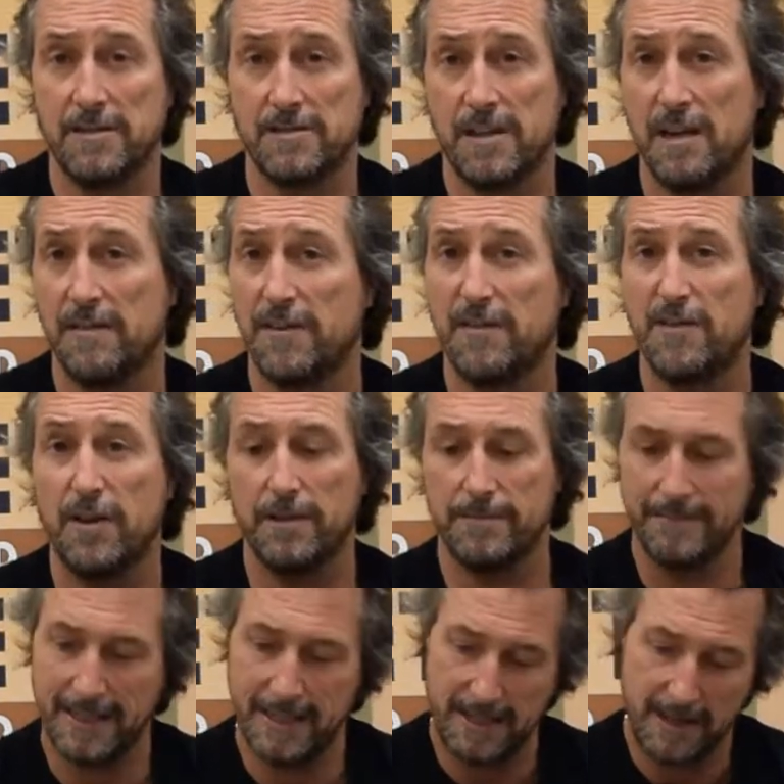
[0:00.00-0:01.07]
So if I've
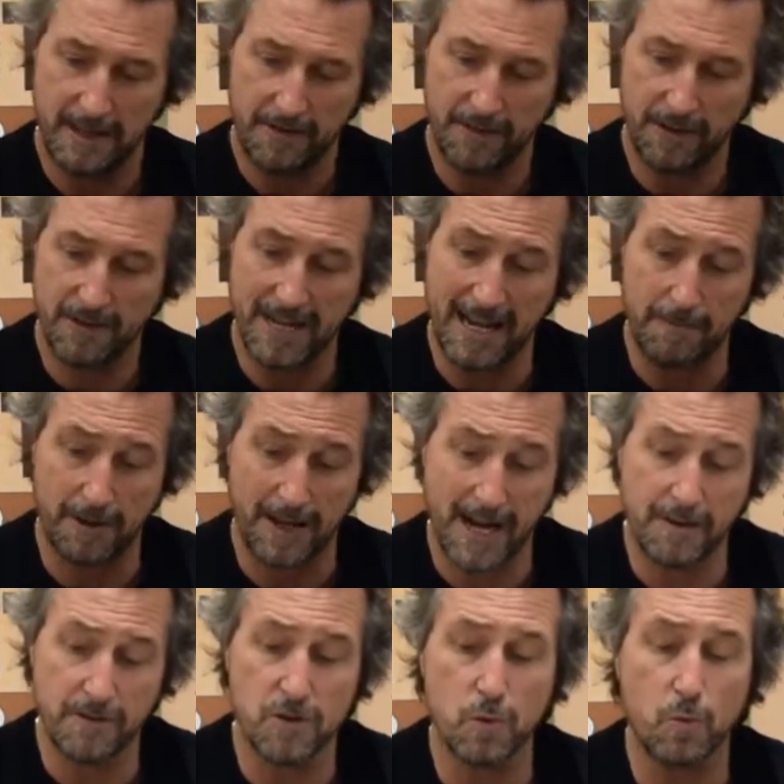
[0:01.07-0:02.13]
got, for example,
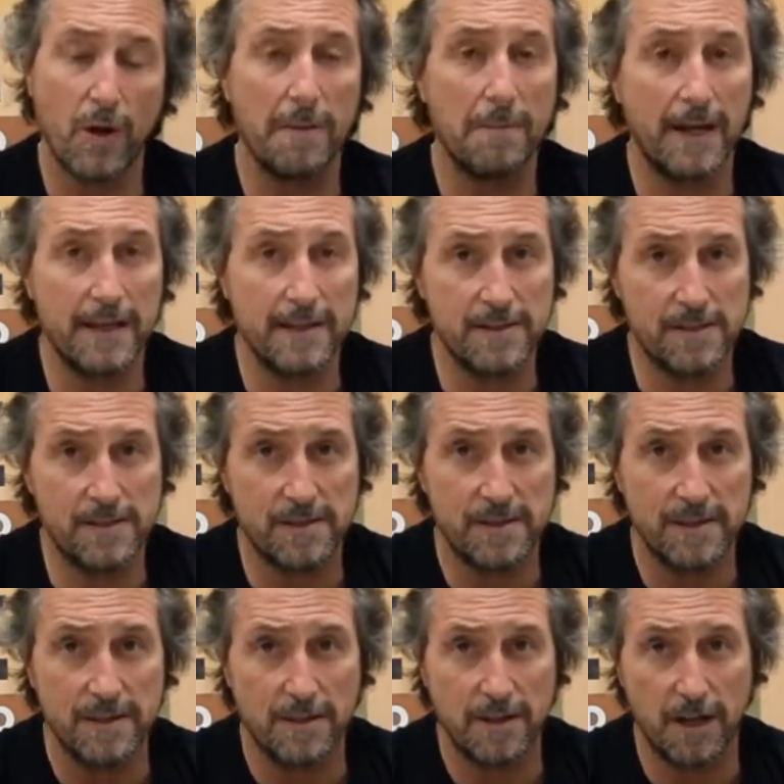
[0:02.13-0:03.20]
100 square metres
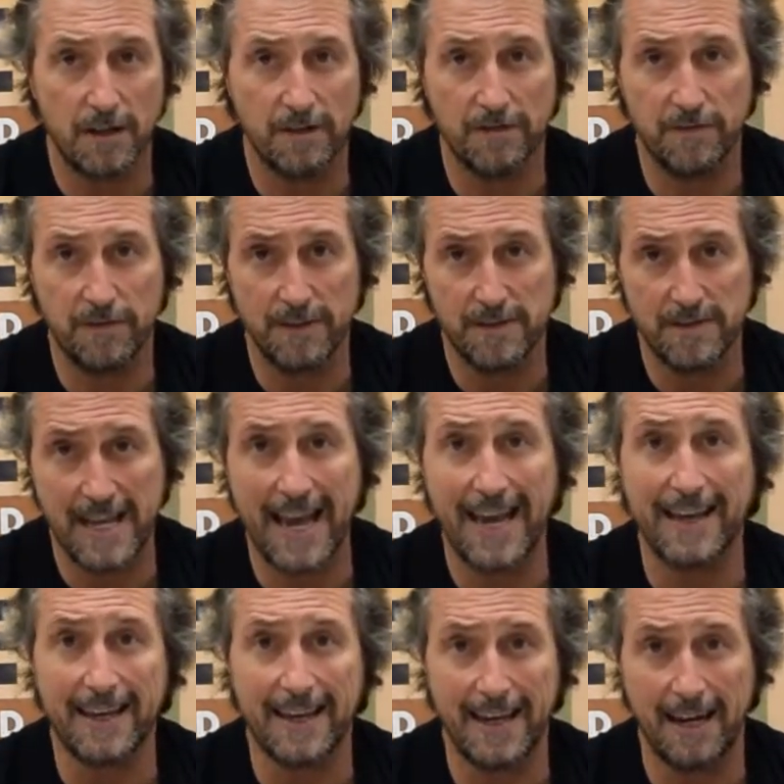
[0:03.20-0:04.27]
of
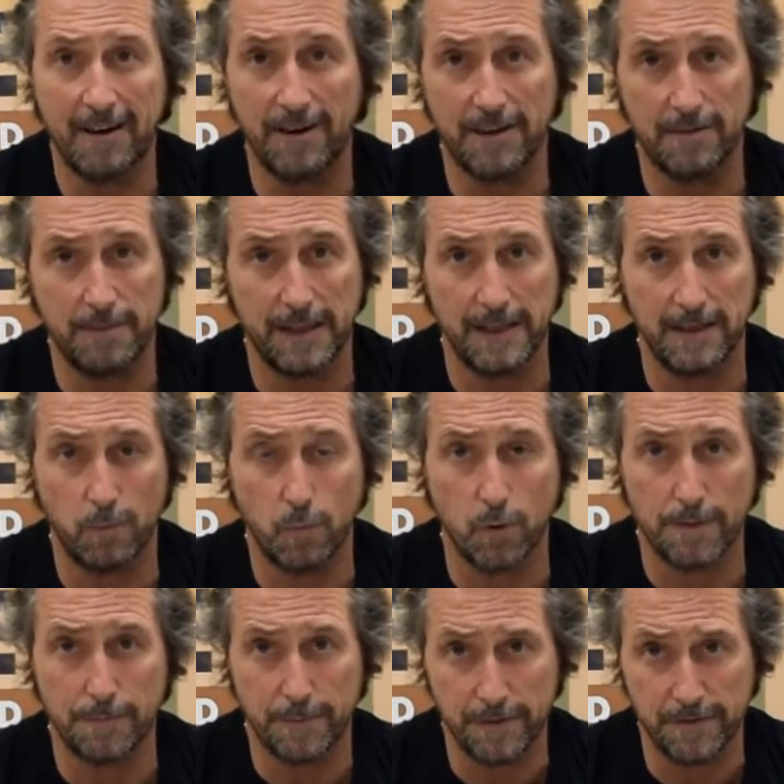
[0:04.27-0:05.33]
tank area to be
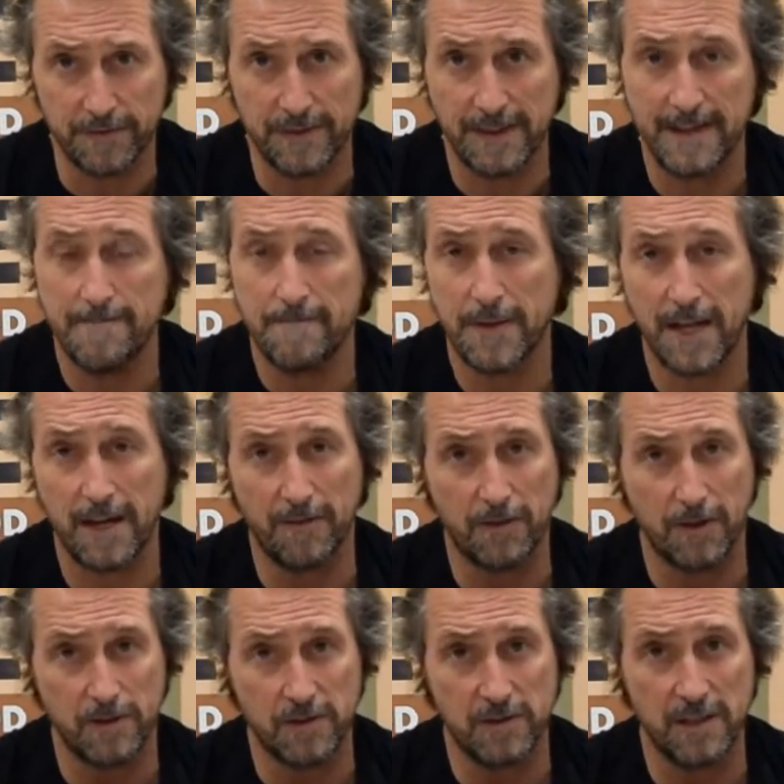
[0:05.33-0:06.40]
waterproofed, and I've
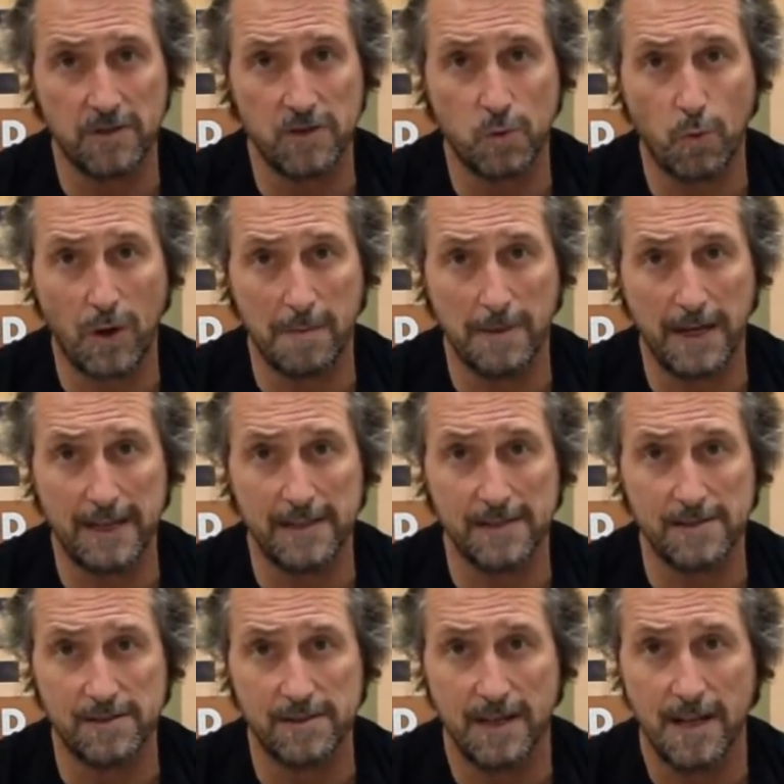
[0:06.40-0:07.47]
got 6 square
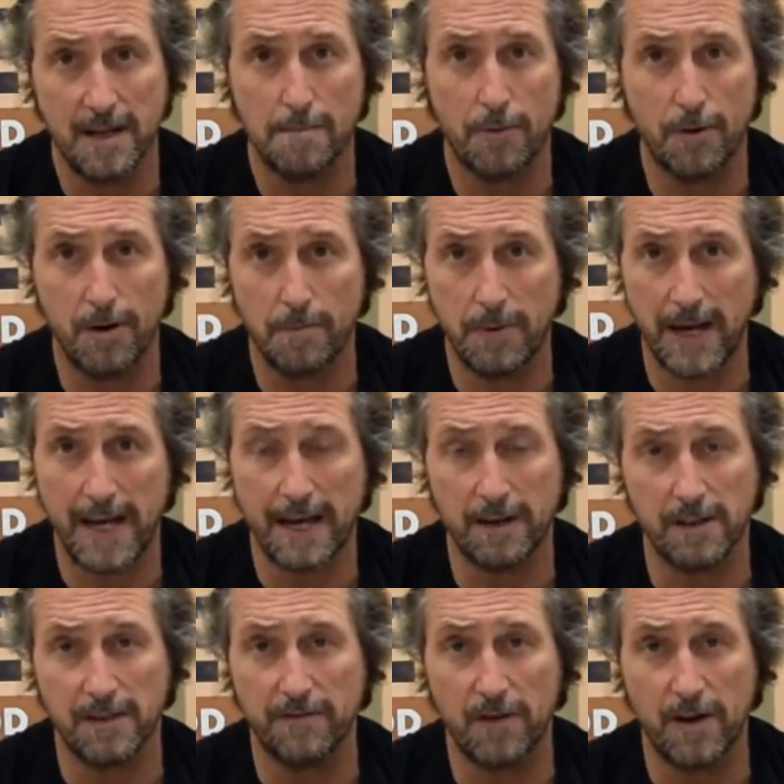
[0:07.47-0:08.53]
metres per bag, I
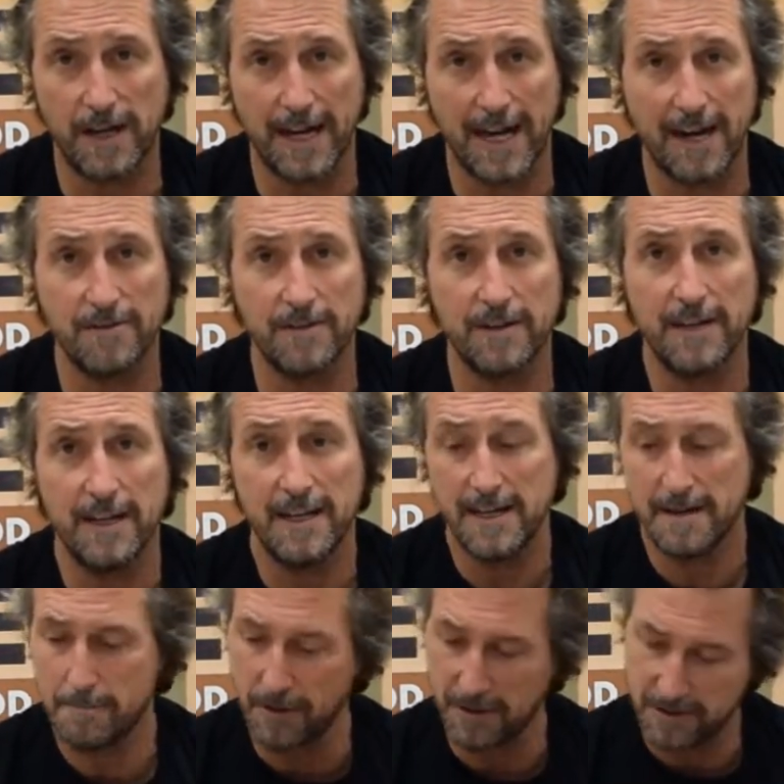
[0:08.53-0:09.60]
divide 100
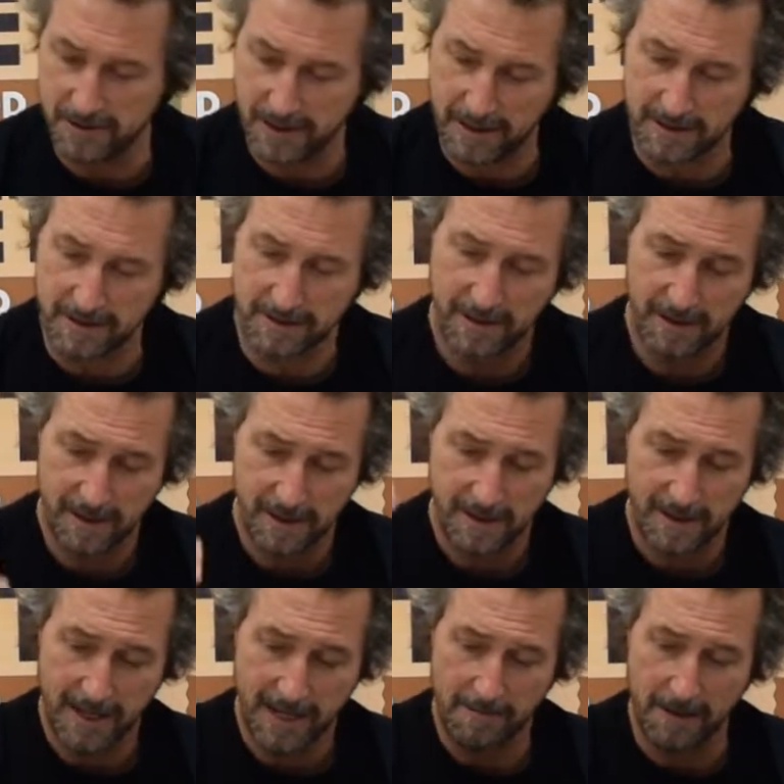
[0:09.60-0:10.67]
by 6,
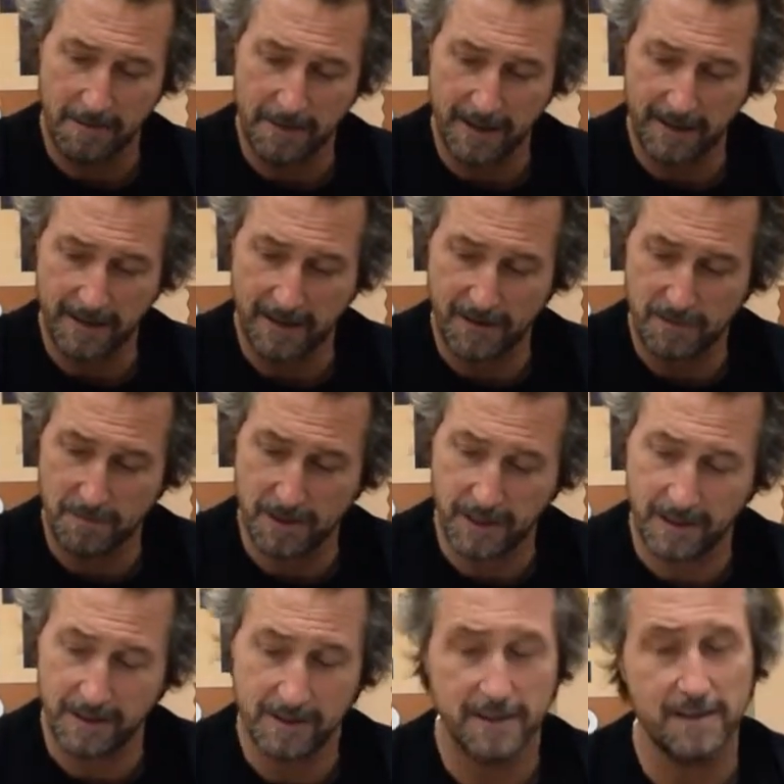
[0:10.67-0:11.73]
and my math gives
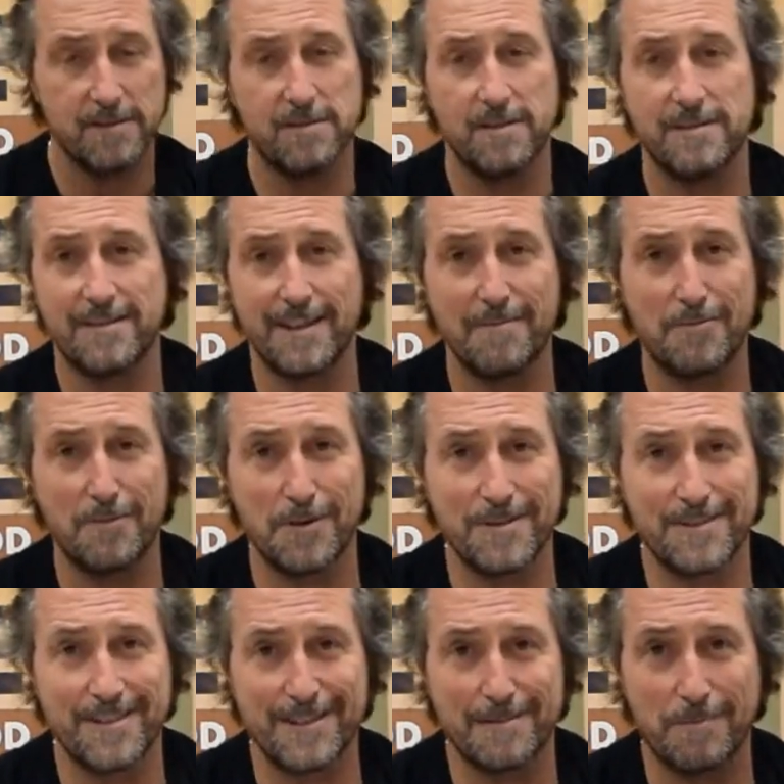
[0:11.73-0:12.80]
me
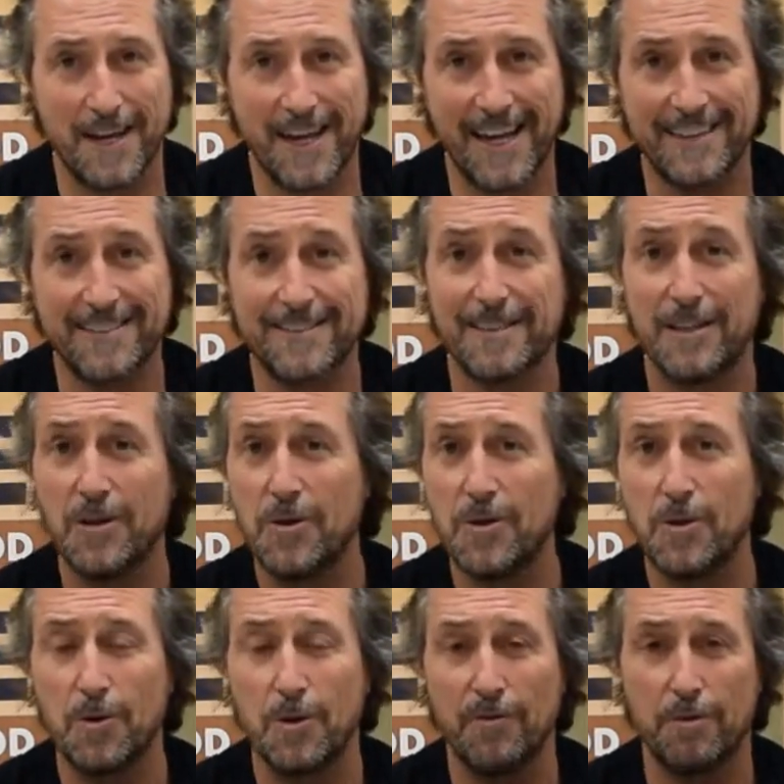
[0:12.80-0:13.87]
16.6 bags,
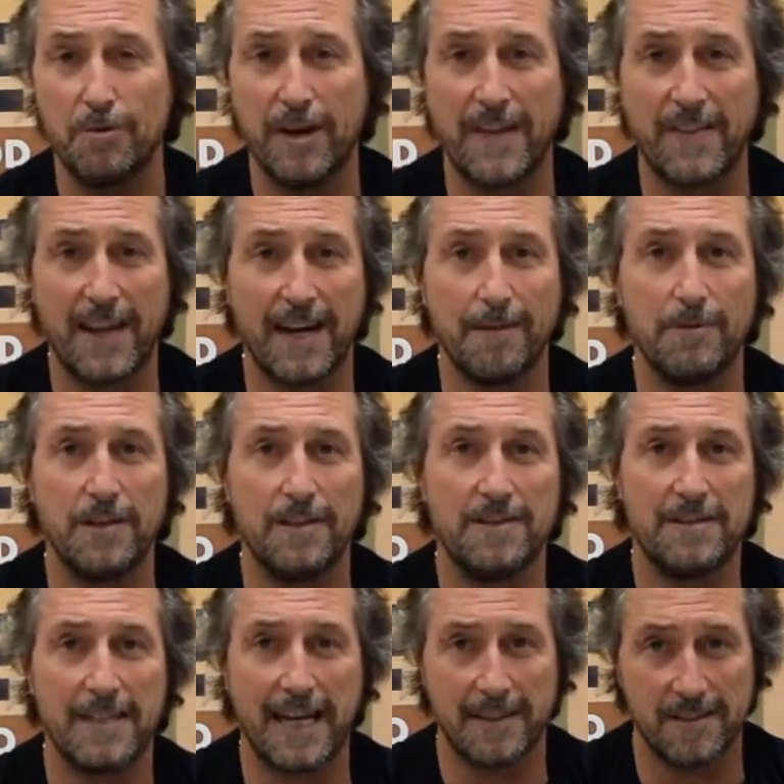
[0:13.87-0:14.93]
or if we round that up, you
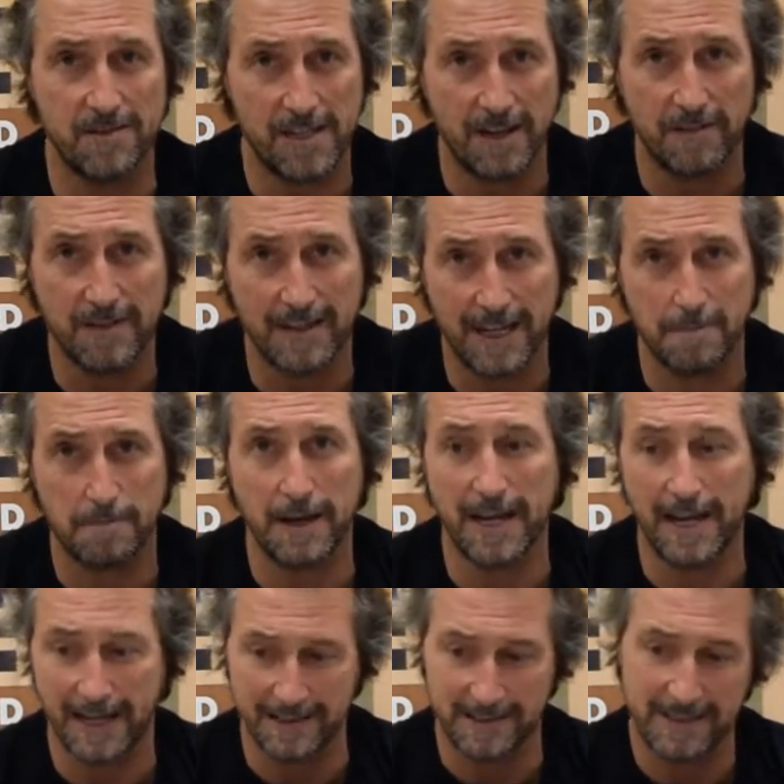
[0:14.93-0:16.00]
take it to 17
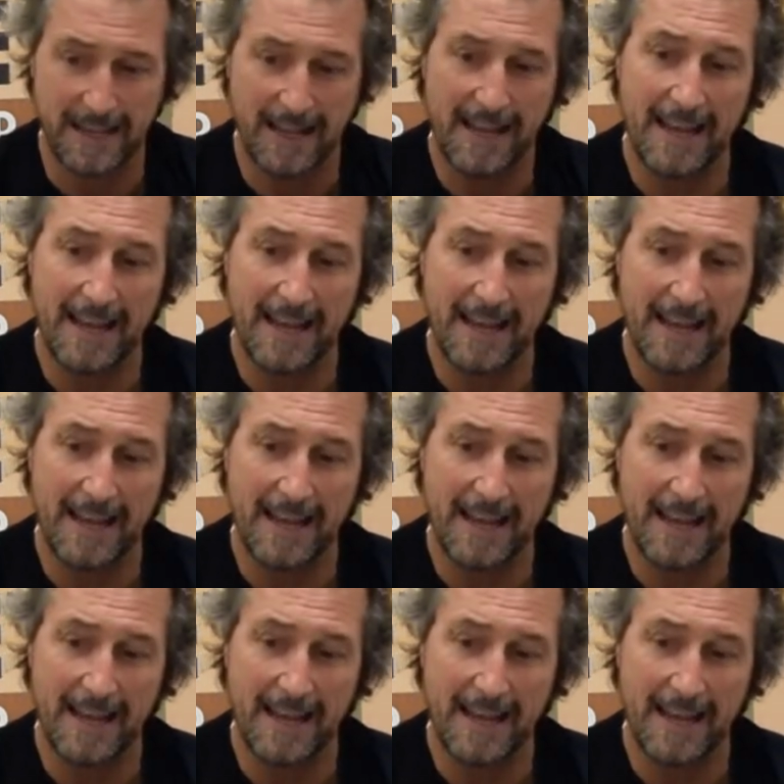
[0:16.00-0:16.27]
bags.